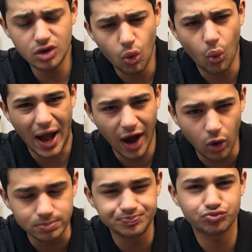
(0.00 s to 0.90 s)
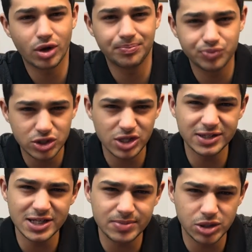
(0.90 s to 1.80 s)
Wow. So that
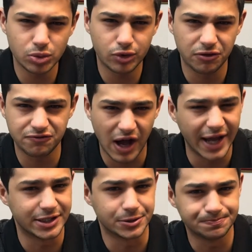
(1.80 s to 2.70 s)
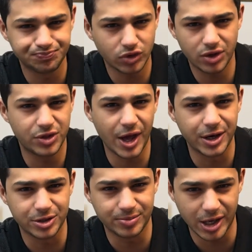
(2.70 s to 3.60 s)
tastes much more refined
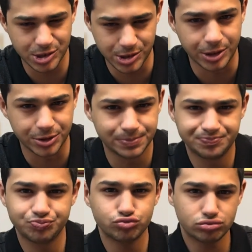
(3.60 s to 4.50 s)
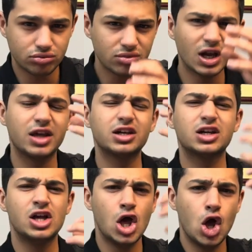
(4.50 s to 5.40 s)
than the batch 6. I
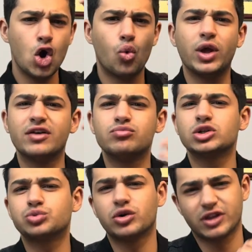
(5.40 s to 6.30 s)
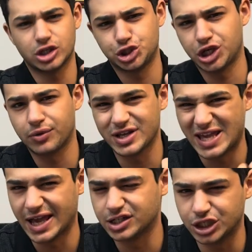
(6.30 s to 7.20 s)
think we have much more of like a cherry
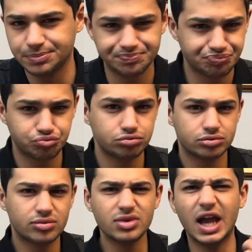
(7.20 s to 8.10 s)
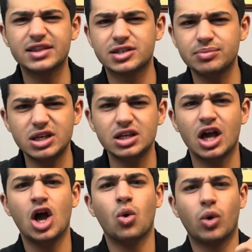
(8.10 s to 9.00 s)
candy. And to me,
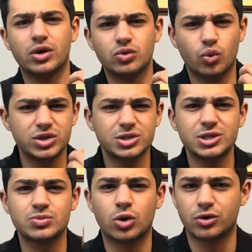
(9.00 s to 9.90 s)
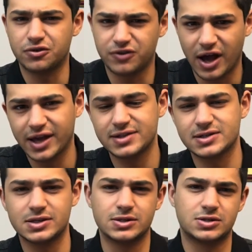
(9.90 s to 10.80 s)
when whiskey is more refined,
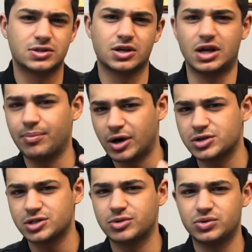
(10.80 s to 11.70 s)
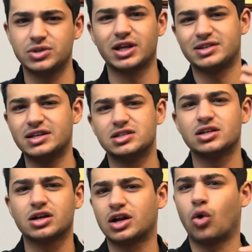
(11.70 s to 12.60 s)
it's the comparison between like
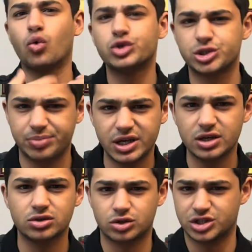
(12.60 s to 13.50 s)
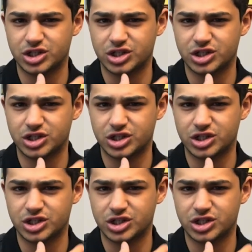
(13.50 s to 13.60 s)
tasting kind of orange peel or